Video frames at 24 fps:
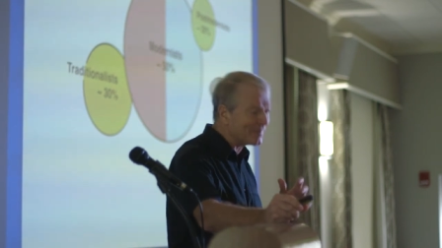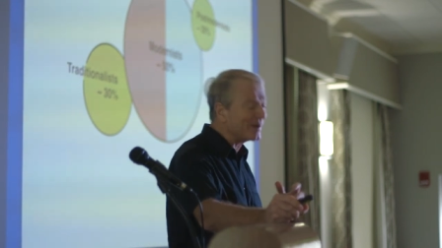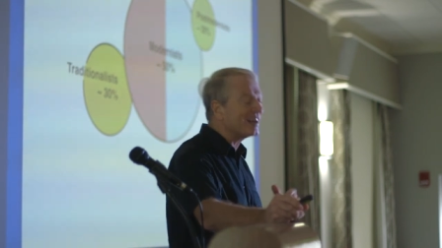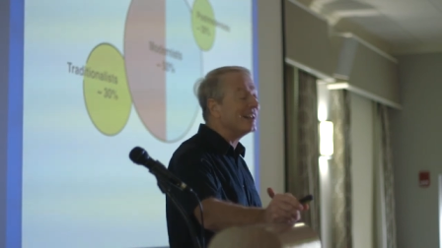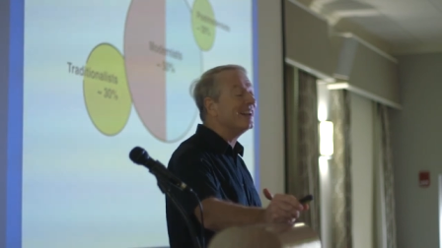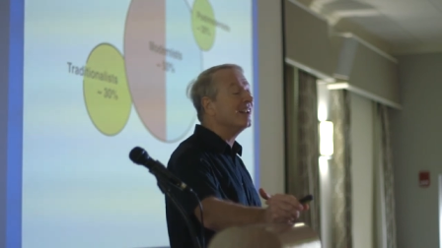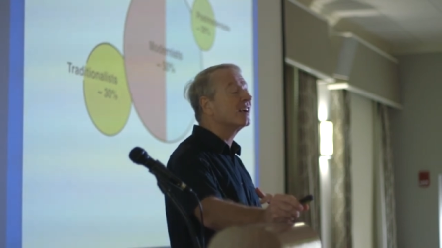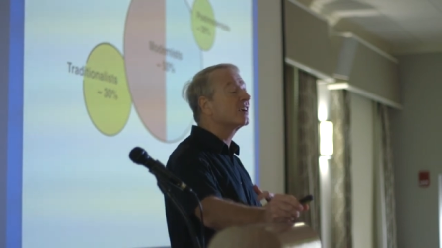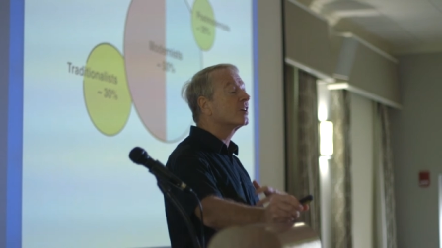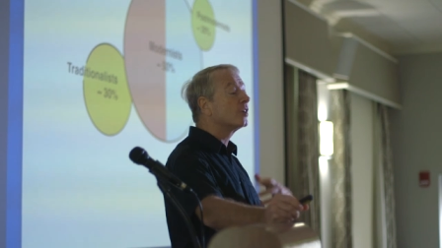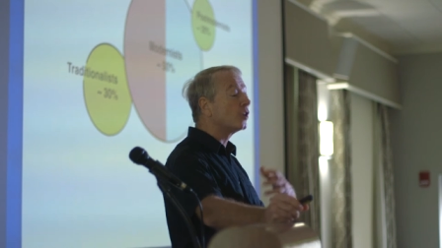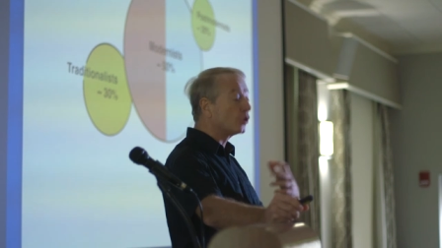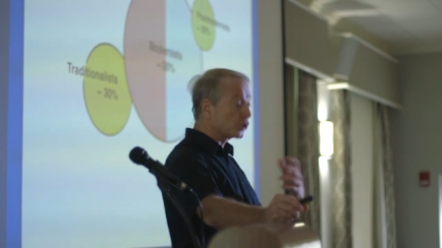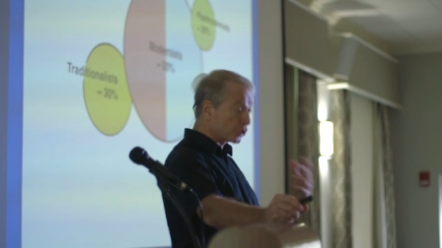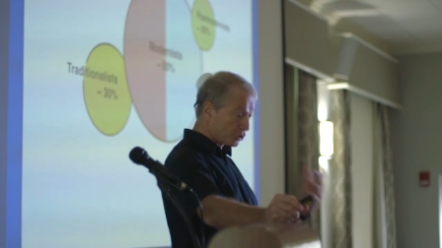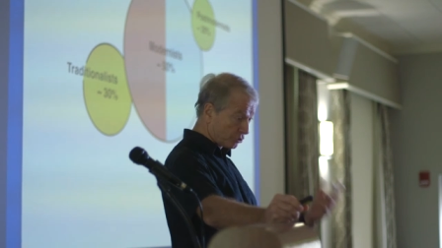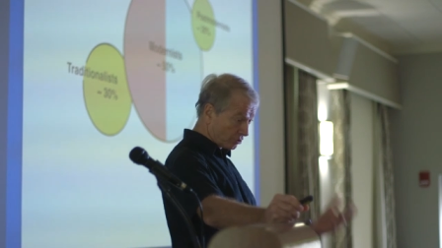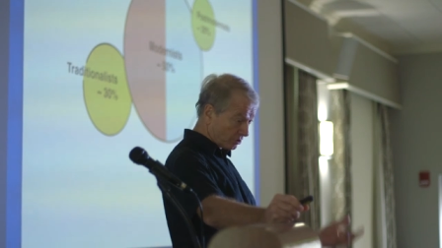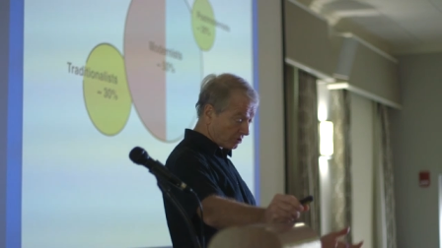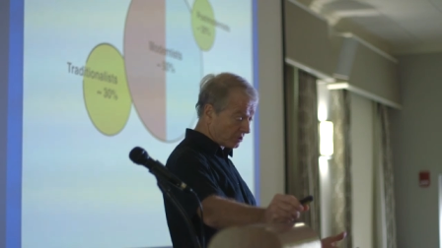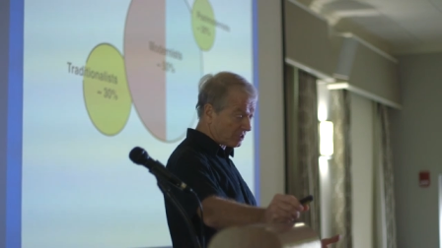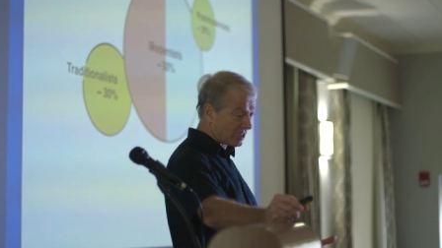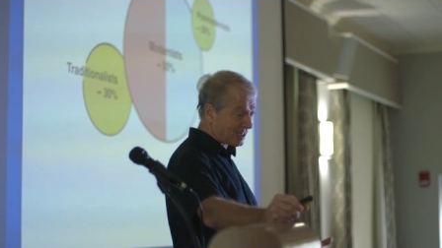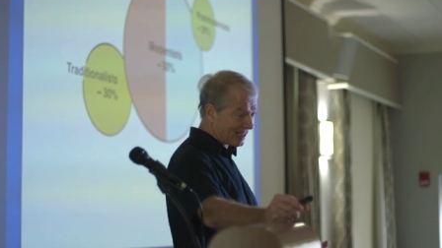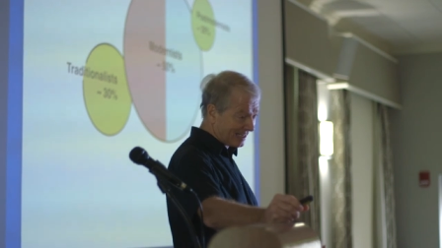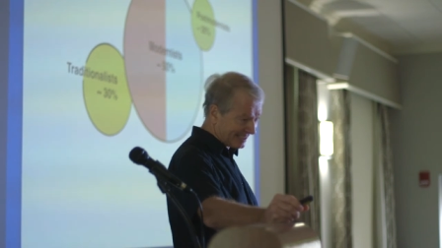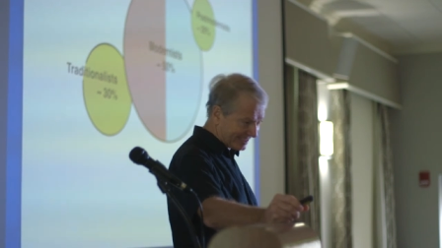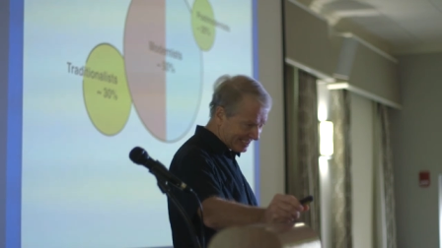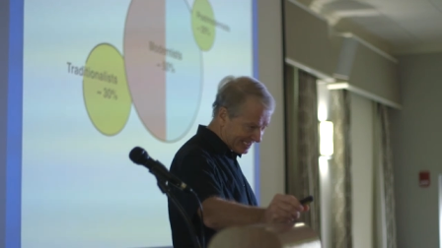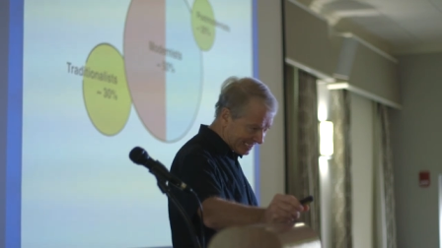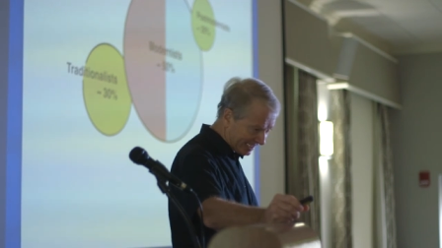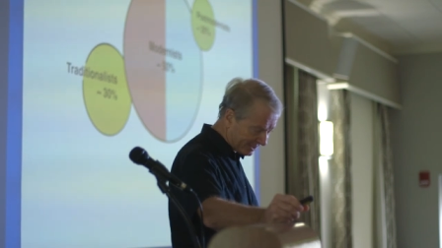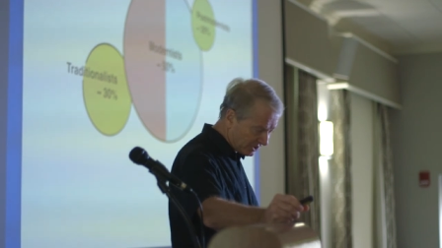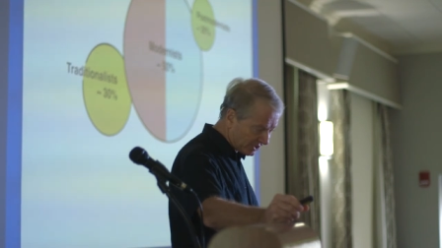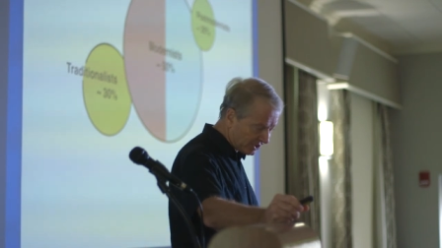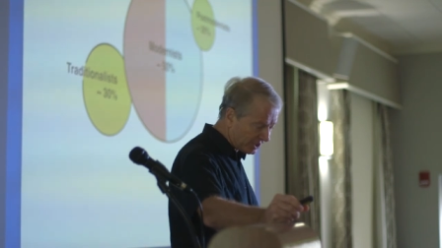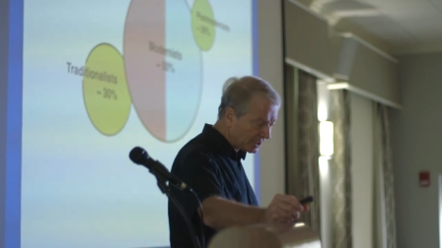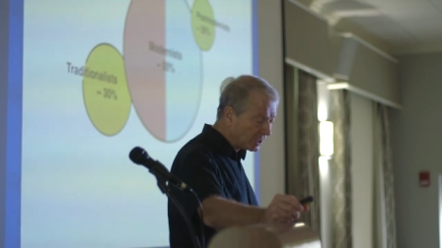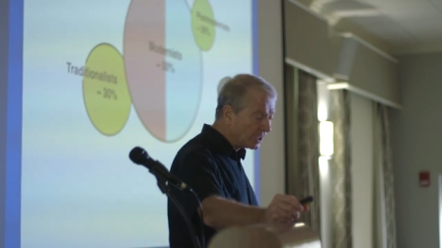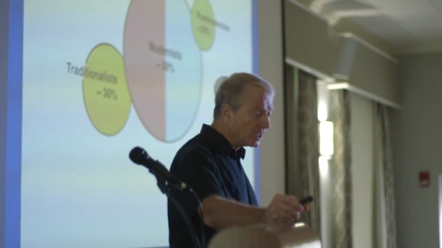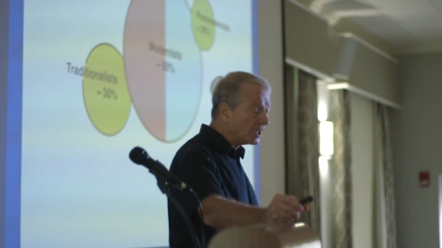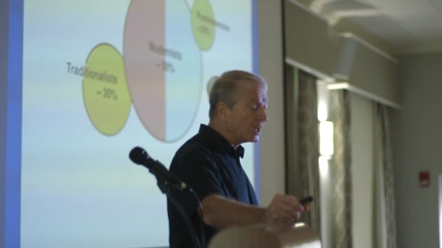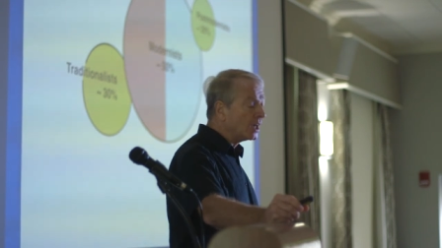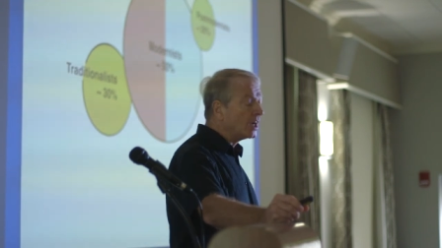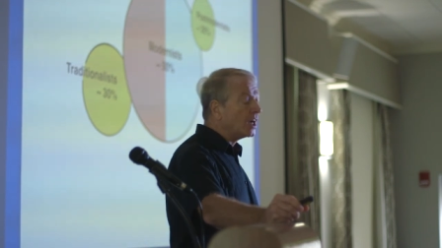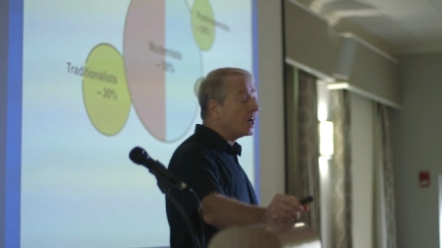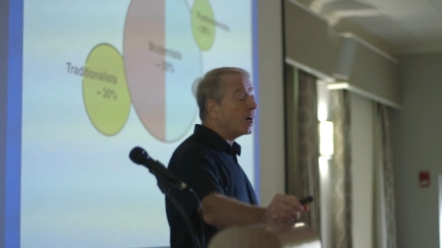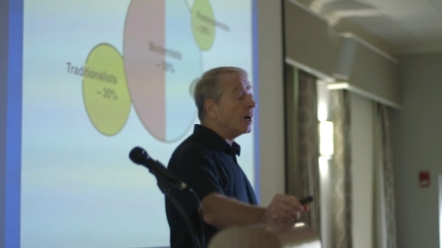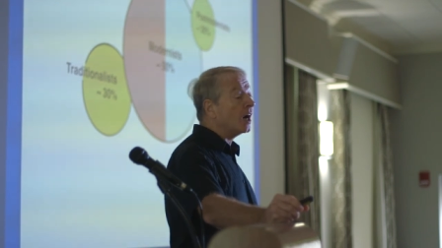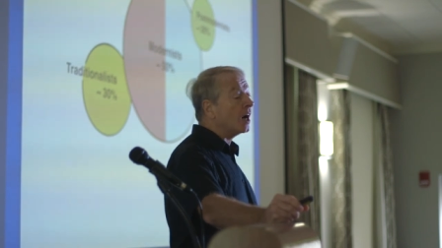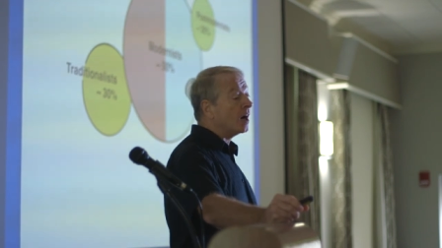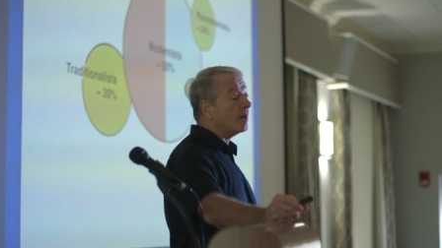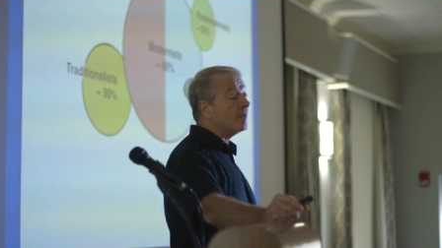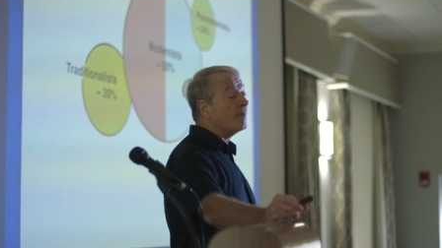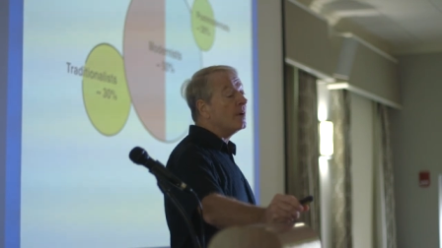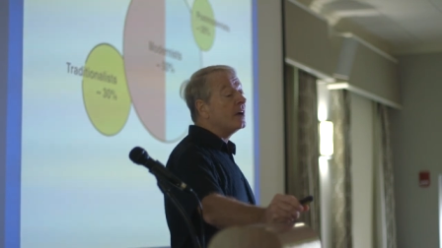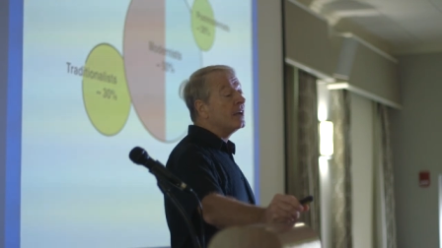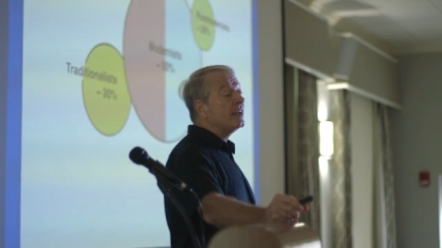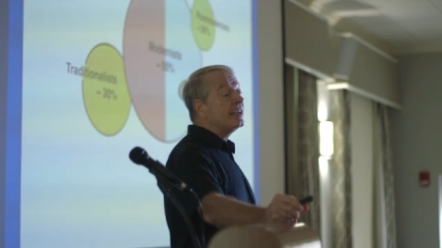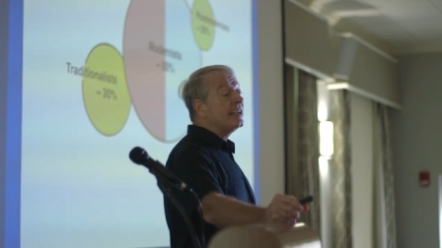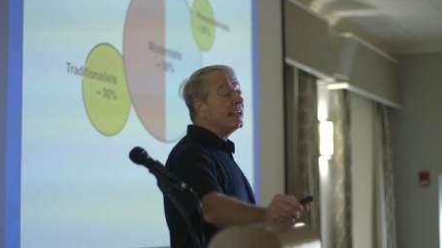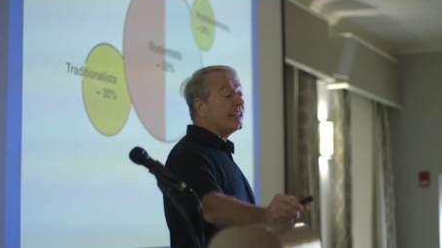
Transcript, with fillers: But in a cultural context, um,